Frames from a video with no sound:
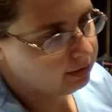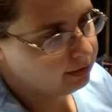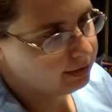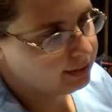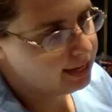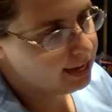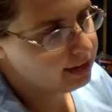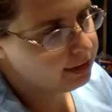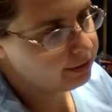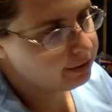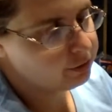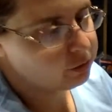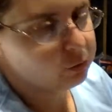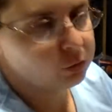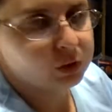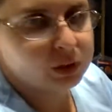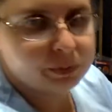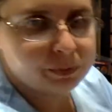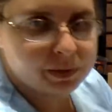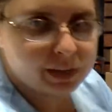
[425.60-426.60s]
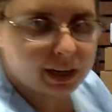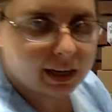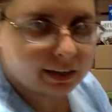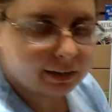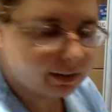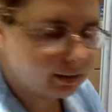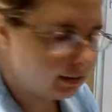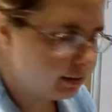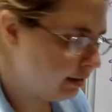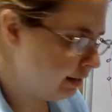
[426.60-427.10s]
That is krypton.
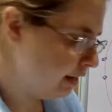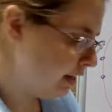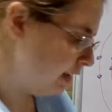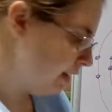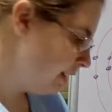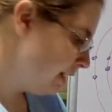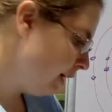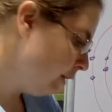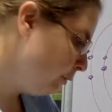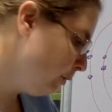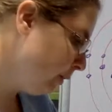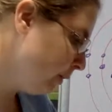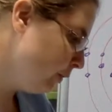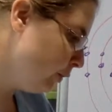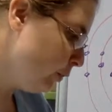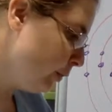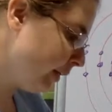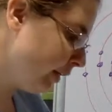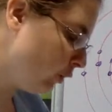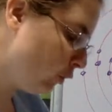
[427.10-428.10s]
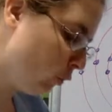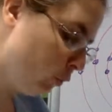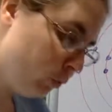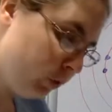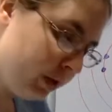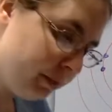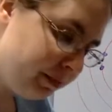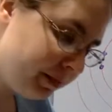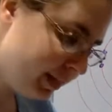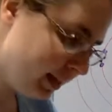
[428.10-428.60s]
Now, if we were doing
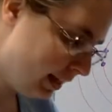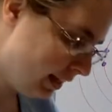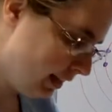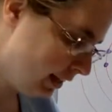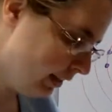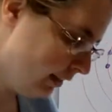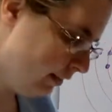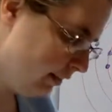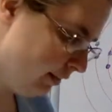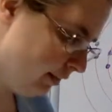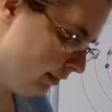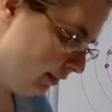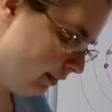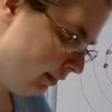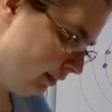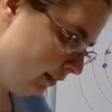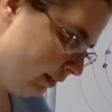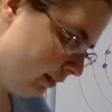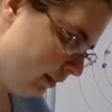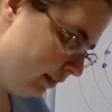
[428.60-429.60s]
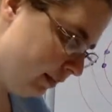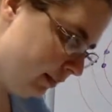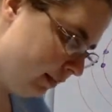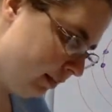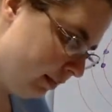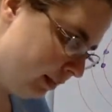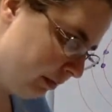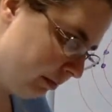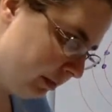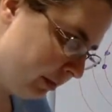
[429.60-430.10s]
krypton,
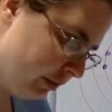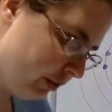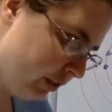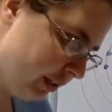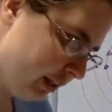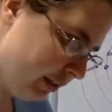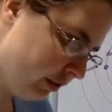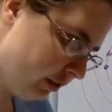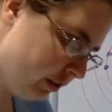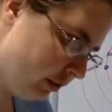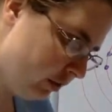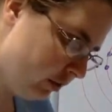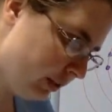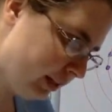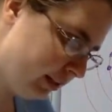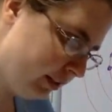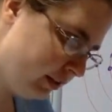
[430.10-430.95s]
I'm going to change this.